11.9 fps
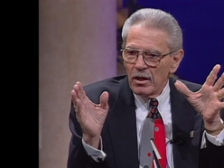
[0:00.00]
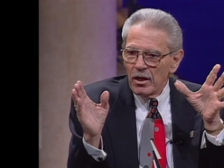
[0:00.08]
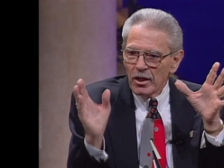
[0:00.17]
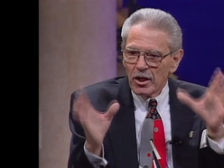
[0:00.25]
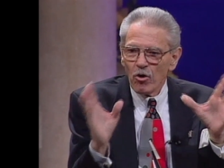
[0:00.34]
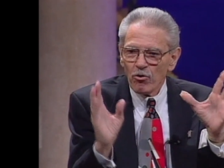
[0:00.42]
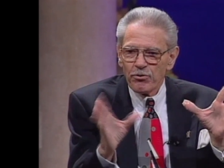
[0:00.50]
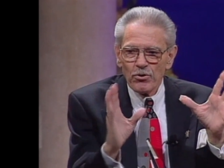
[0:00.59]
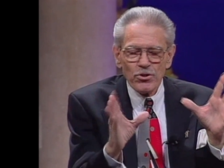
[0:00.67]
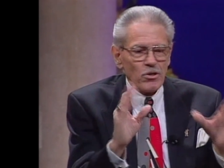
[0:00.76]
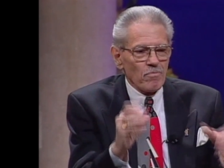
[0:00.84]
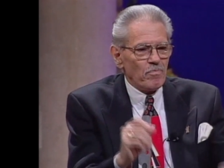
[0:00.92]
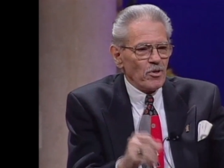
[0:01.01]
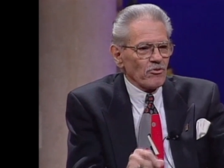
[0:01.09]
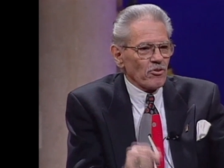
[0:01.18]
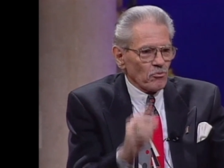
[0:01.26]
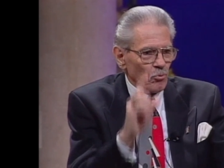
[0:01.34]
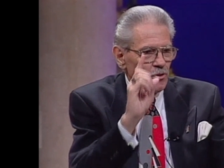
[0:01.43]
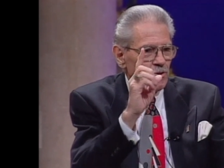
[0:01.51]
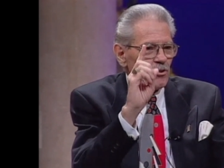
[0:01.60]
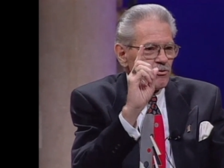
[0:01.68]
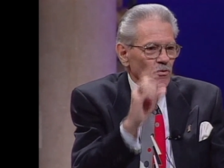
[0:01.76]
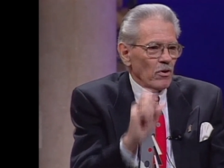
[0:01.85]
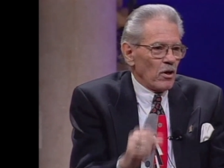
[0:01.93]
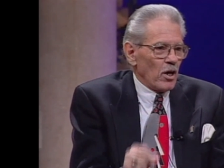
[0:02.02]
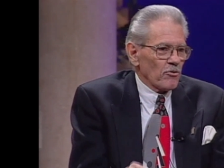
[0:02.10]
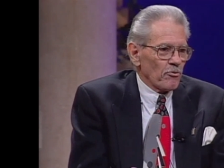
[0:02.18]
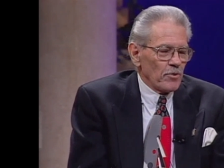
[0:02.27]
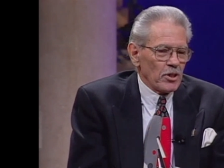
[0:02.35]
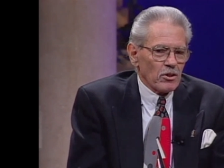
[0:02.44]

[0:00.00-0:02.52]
And go through your business with this philosophy,